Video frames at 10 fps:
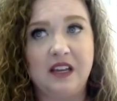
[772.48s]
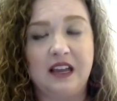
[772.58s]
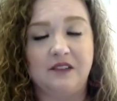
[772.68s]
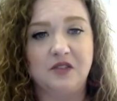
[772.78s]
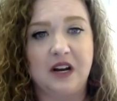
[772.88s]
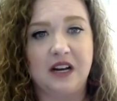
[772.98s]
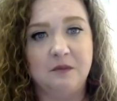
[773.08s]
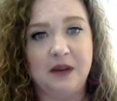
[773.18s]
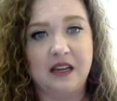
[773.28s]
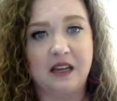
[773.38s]
have tried to
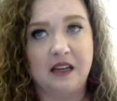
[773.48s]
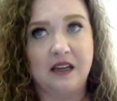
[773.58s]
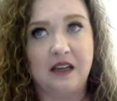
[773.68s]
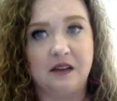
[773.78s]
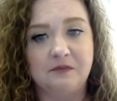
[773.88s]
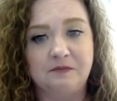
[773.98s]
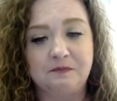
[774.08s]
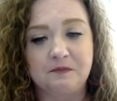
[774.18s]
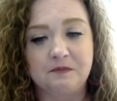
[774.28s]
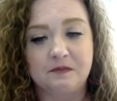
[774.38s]
make a
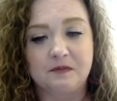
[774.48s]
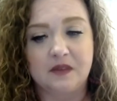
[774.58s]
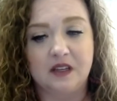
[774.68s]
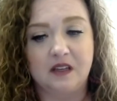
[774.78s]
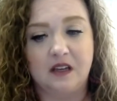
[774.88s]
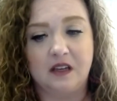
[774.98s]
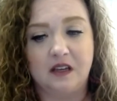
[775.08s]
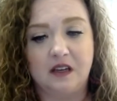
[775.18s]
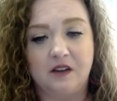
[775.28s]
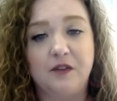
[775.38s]

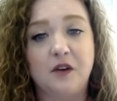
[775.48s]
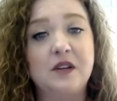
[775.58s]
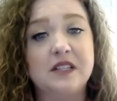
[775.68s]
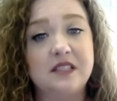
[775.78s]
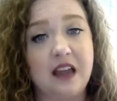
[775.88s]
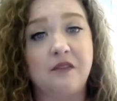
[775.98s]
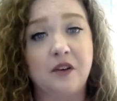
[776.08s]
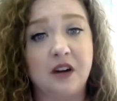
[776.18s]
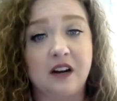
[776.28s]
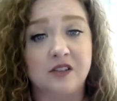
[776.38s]
focused
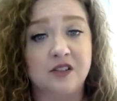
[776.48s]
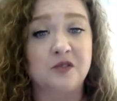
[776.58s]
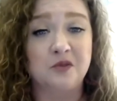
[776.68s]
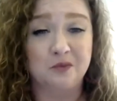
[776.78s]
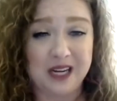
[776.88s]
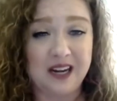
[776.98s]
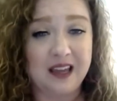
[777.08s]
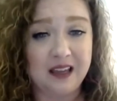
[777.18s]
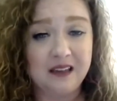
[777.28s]
effort in our social media.